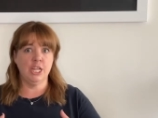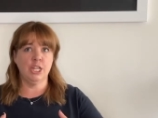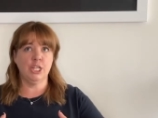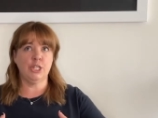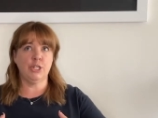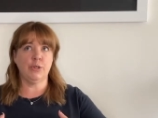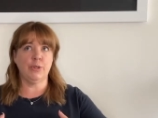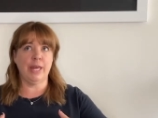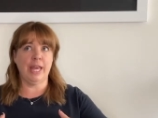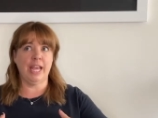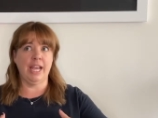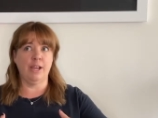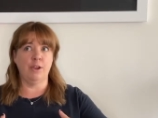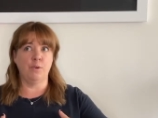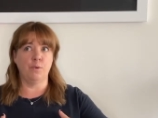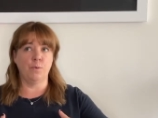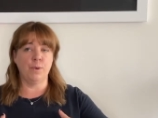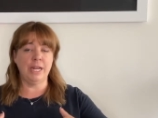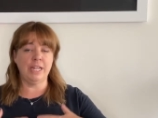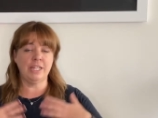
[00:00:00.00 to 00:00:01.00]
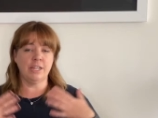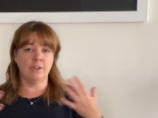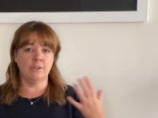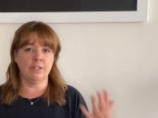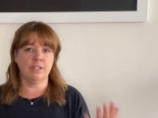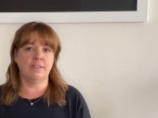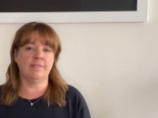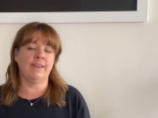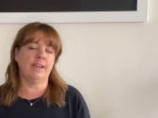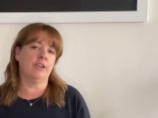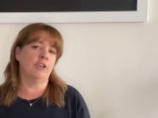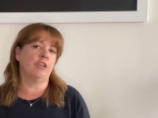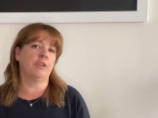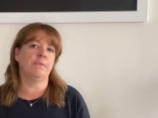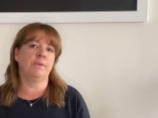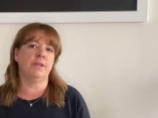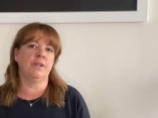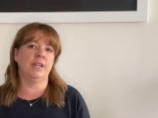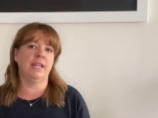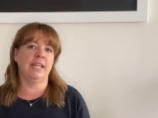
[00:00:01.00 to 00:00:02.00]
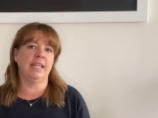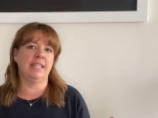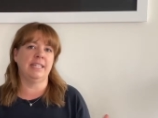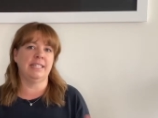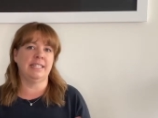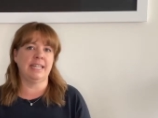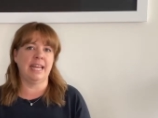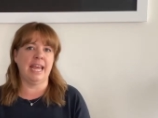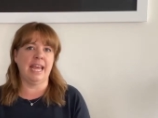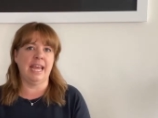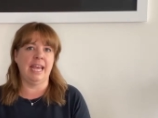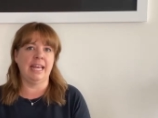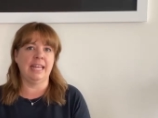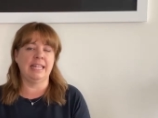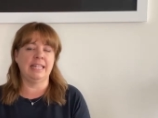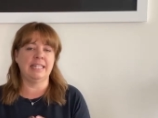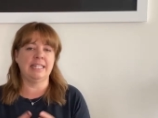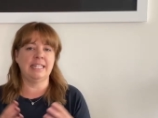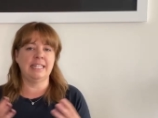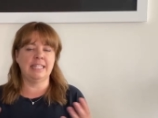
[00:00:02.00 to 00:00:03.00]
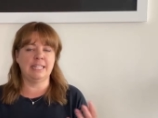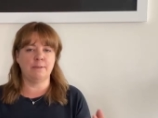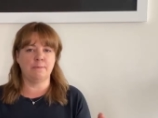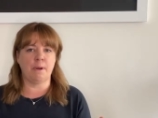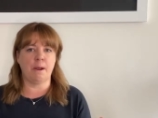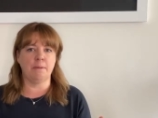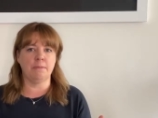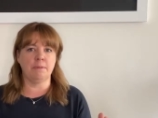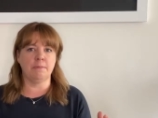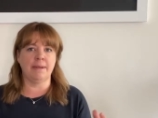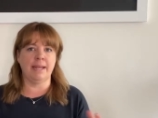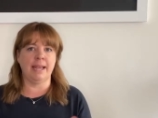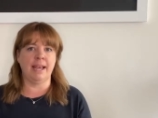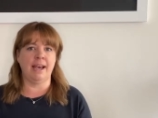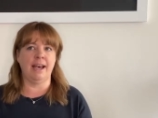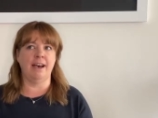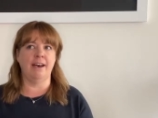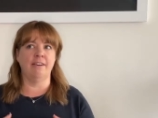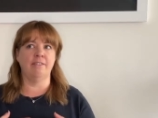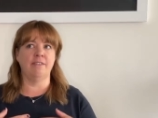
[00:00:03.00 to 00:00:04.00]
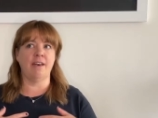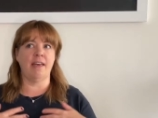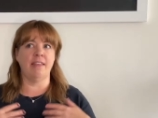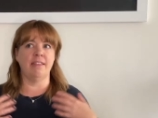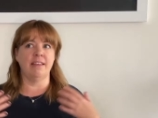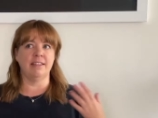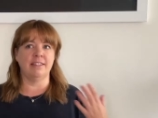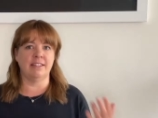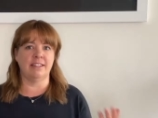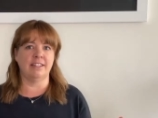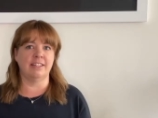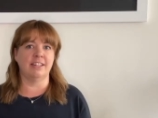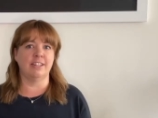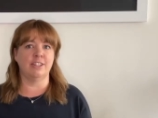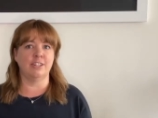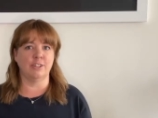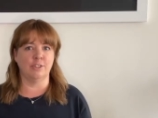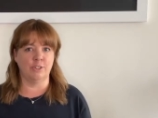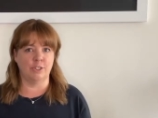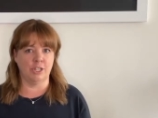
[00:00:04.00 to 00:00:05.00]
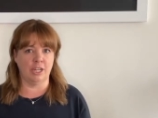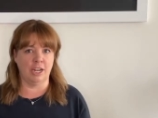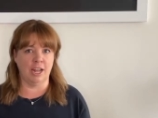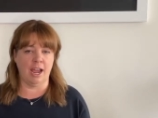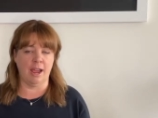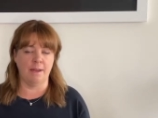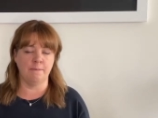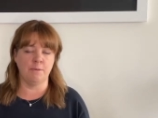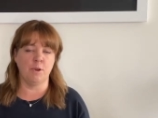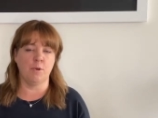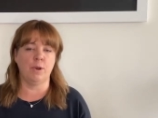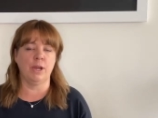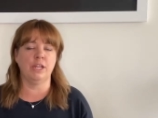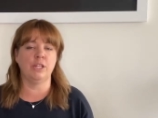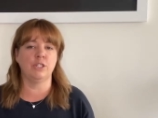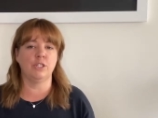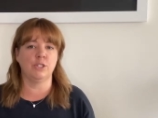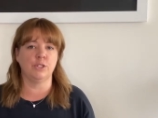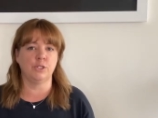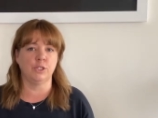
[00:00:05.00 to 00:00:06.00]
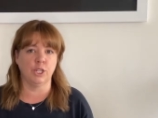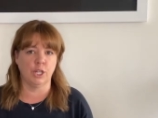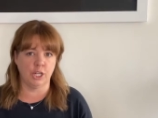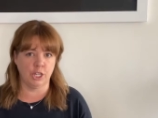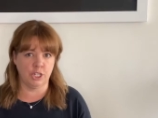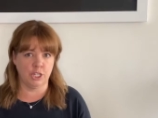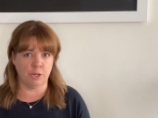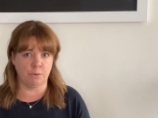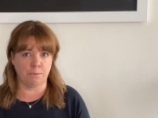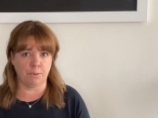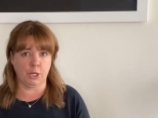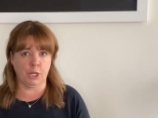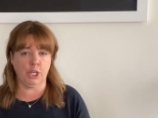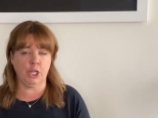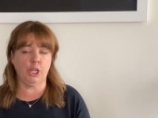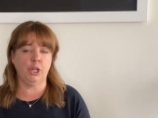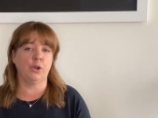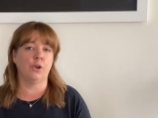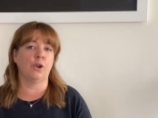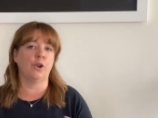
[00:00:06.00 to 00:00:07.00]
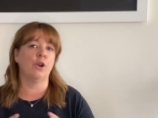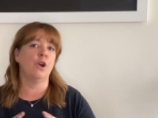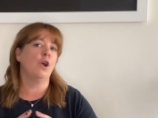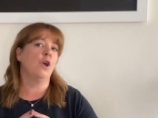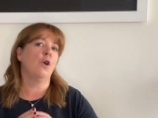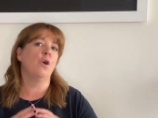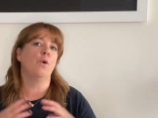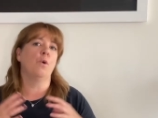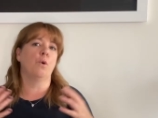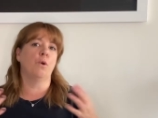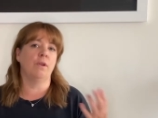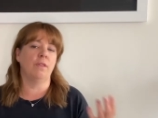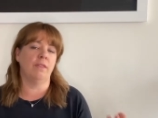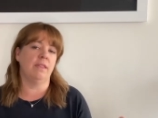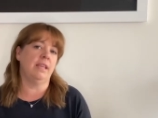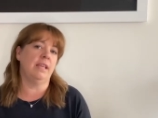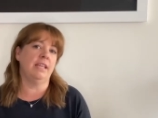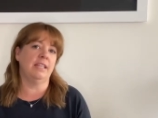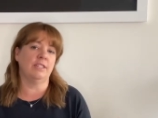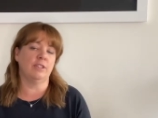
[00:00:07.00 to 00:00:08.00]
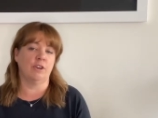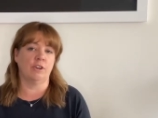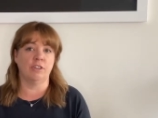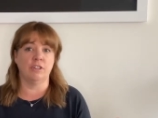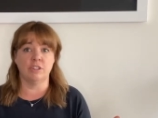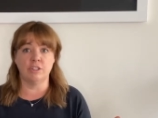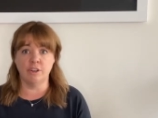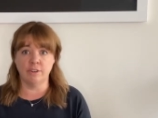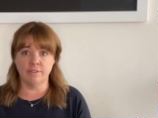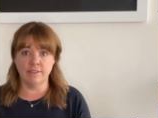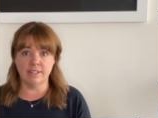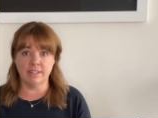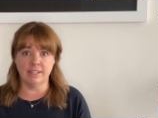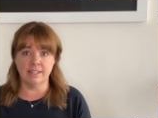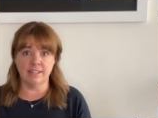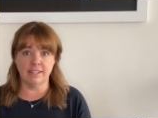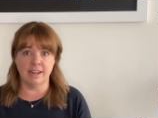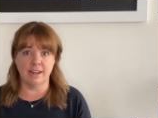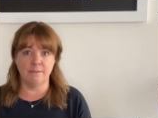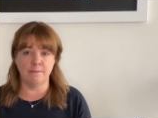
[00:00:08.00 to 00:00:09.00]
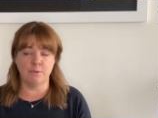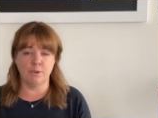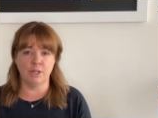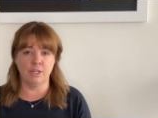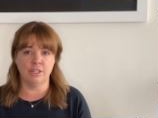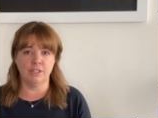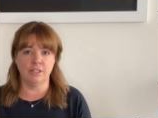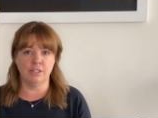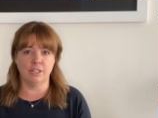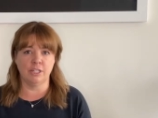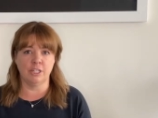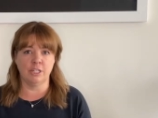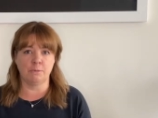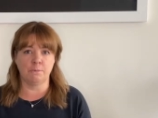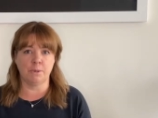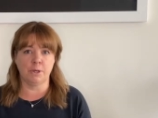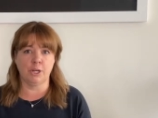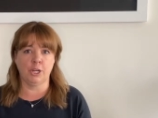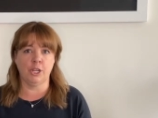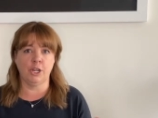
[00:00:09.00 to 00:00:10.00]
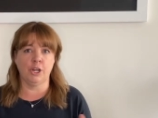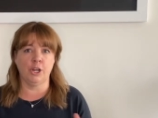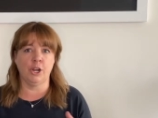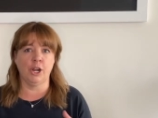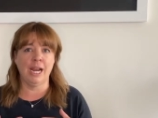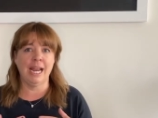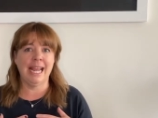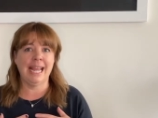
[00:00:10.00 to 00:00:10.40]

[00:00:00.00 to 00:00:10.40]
So they reach out to the vendor community and say, this is the problem I have, this is the solution I'm going to look to procure, or these are the services that I'm going to look to procure.